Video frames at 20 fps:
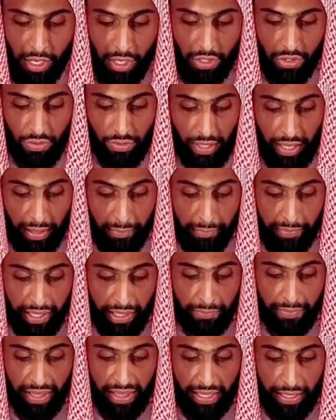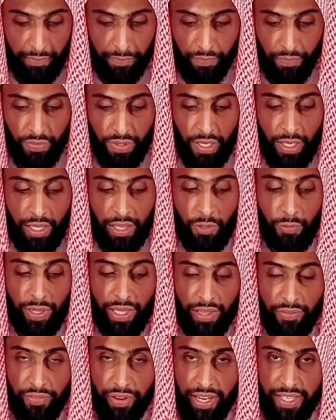So the Hanbali madhab, the way
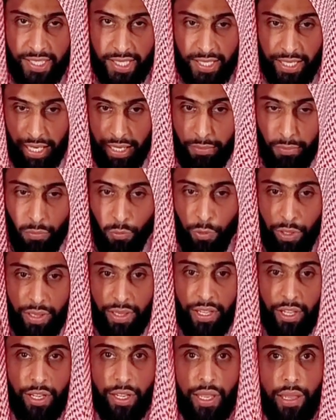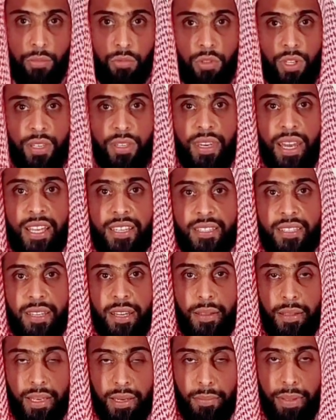they phrase it, and we'll come to it nicer
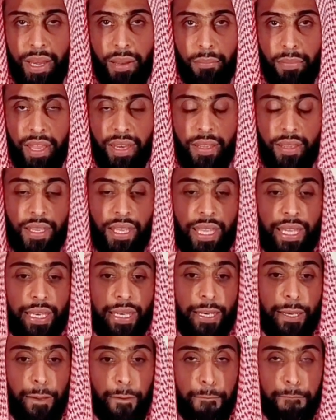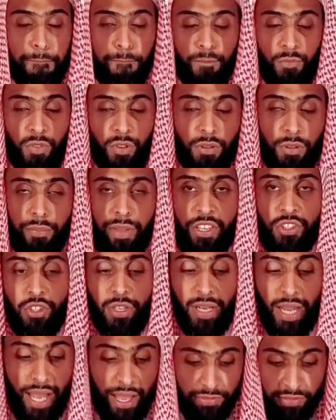in a better manner when we
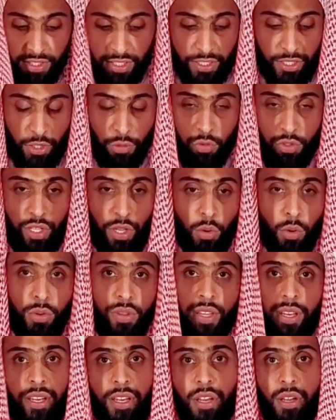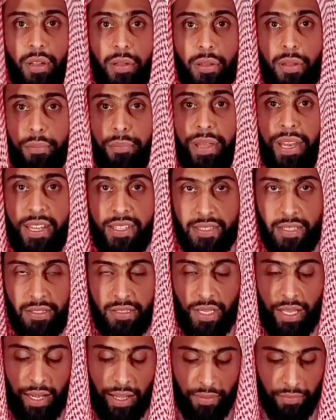mention after sajdah sahu the pillars in
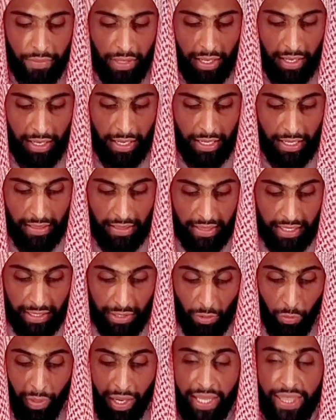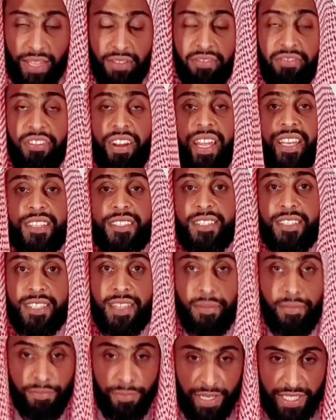salah, then the way they phrase the
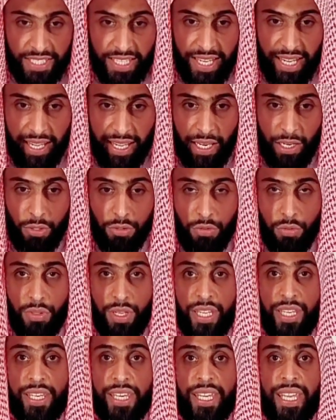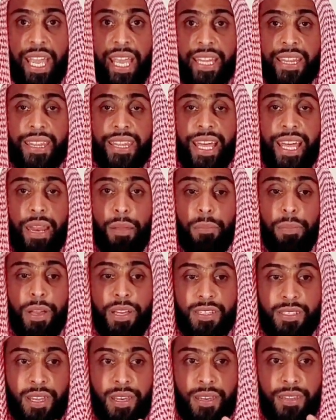masail, it would indicate that a
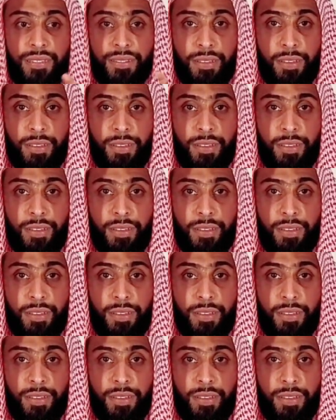person